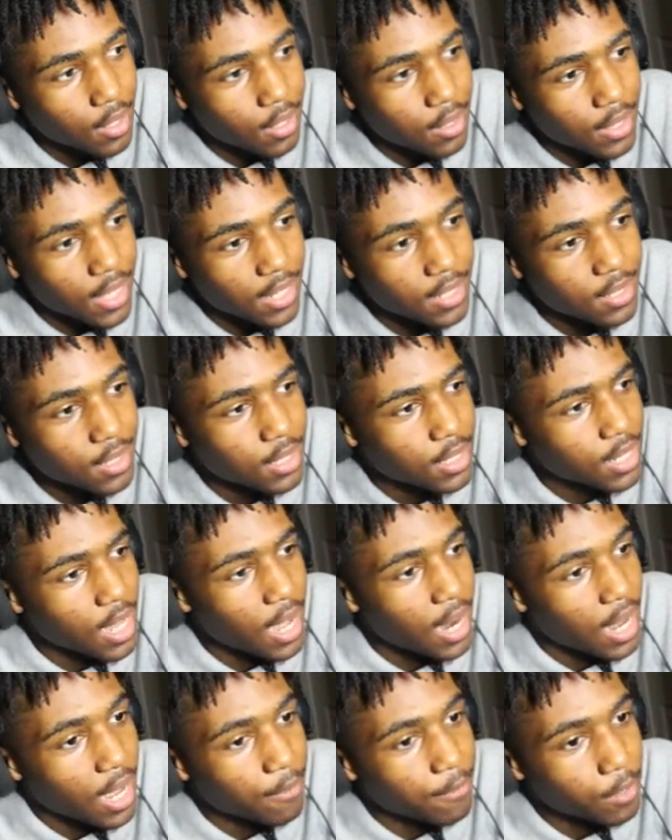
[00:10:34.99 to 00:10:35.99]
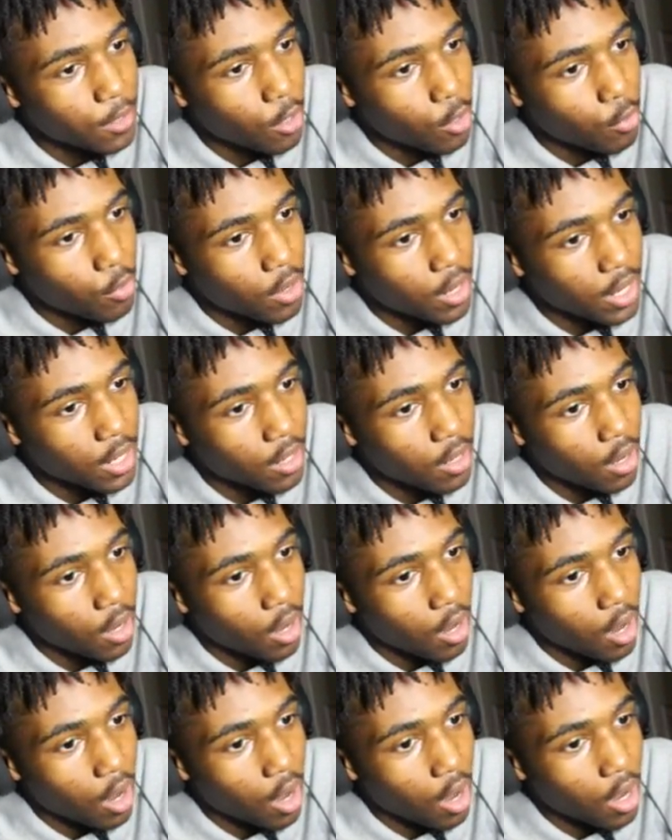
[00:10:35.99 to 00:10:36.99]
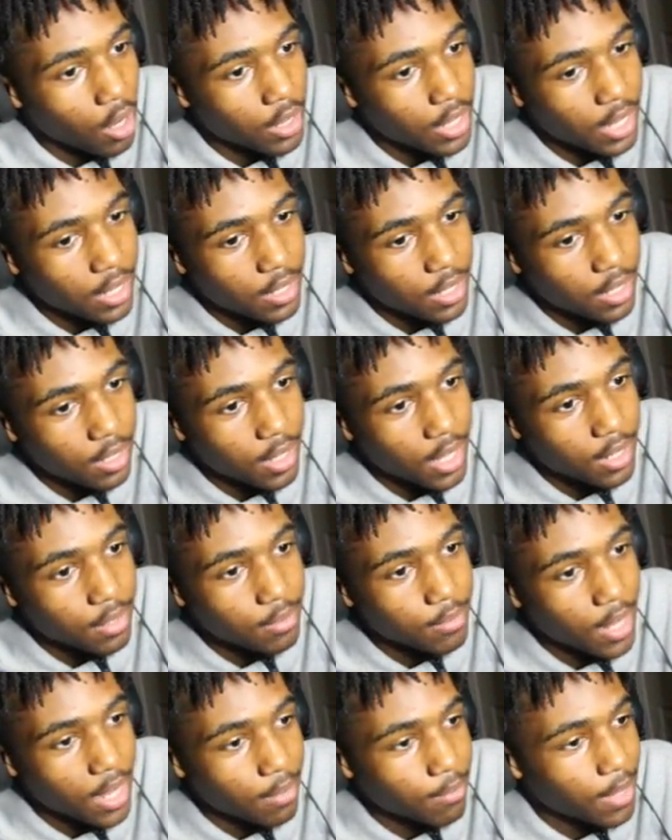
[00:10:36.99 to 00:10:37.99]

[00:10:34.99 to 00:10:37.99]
That's the side I have to go on. Oh, uh, they they they they,